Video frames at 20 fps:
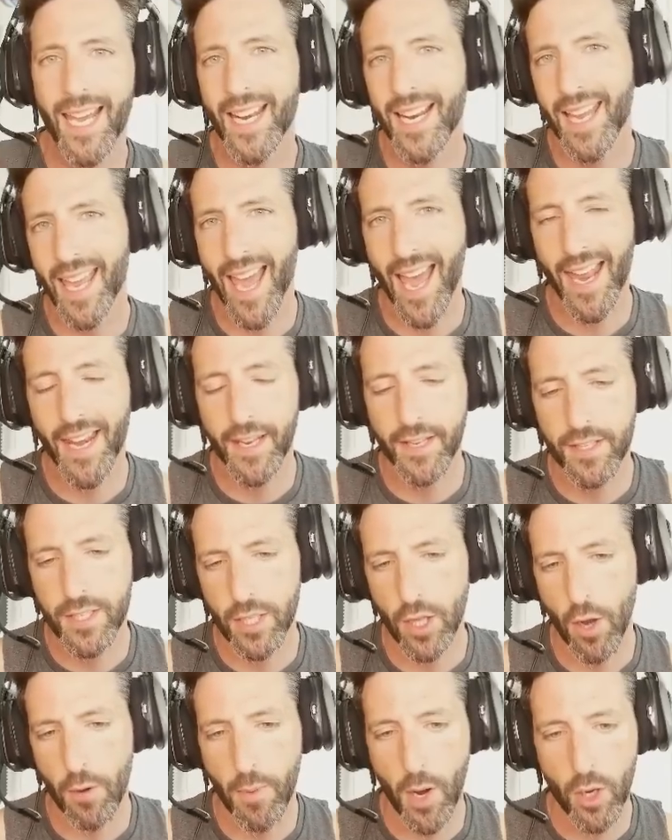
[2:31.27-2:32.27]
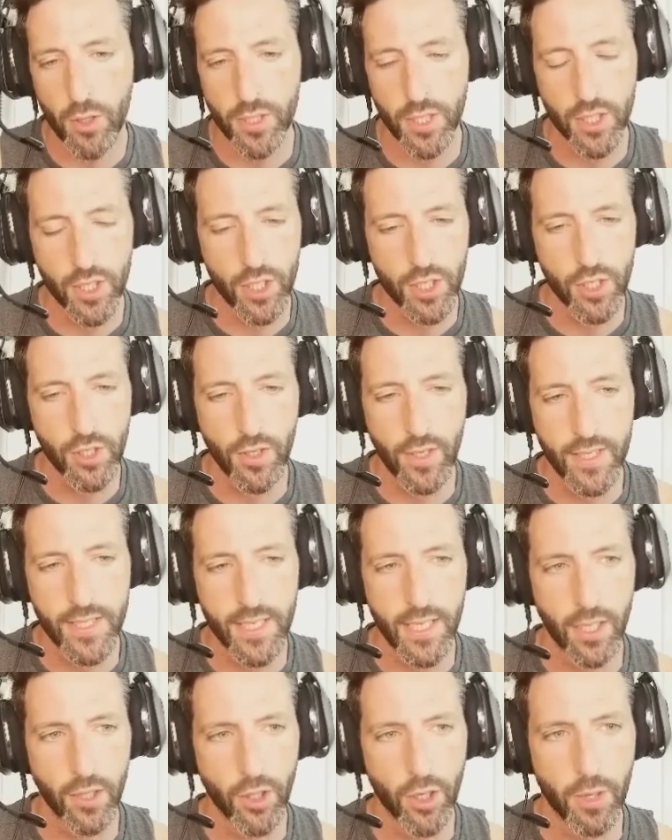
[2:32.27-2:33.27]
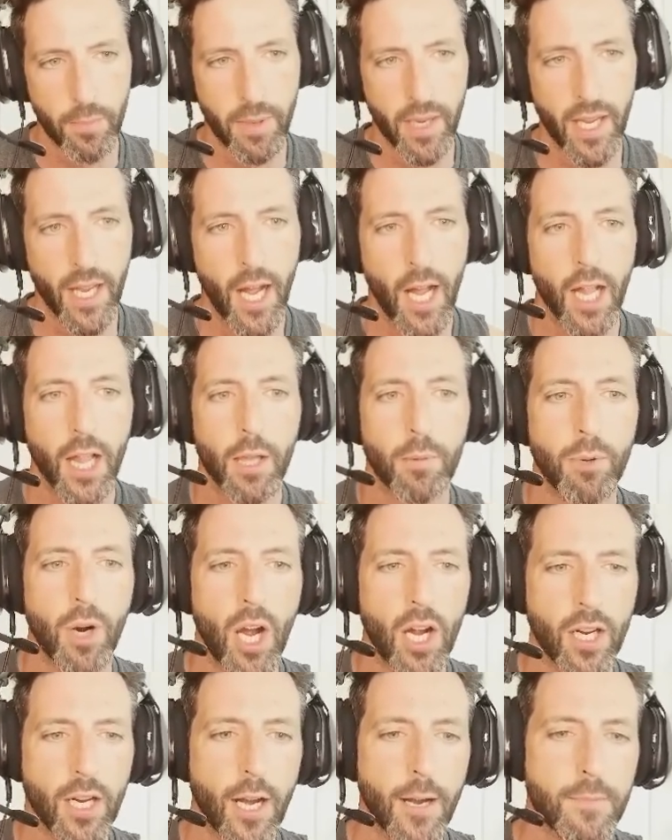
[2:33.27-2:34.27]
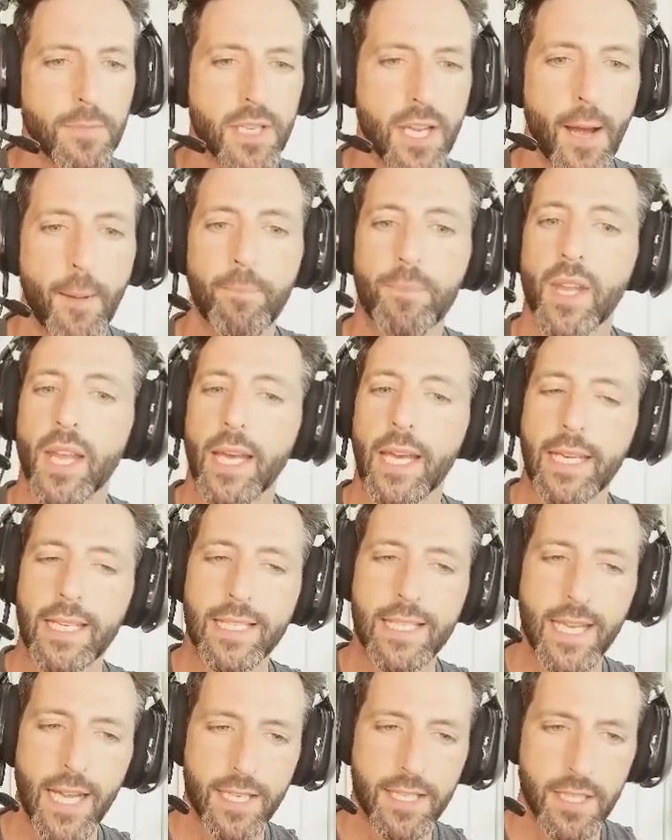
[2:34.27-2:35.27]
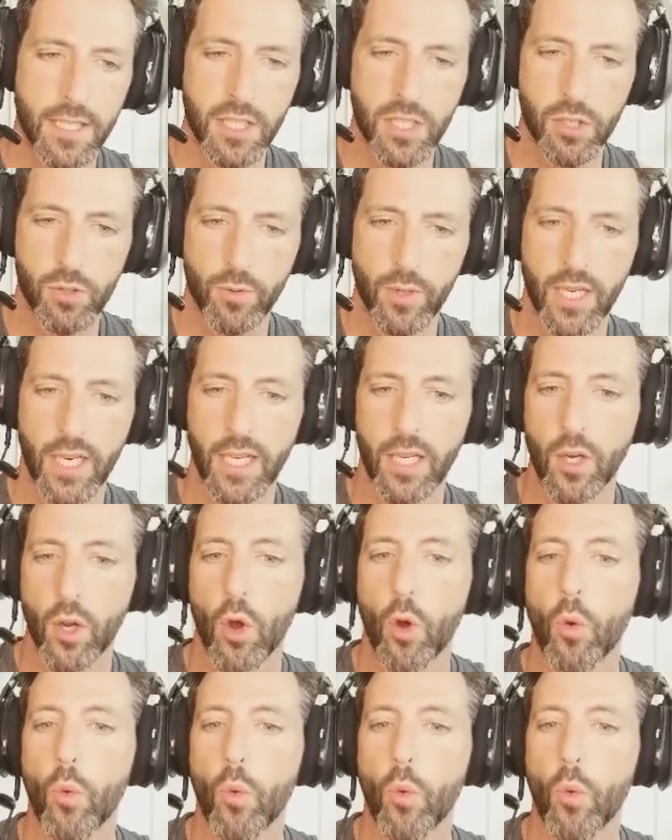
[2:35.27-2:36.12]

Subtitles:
And again, in slow motion, just so you can see a little bit, LeBron comes up. He sets his screen.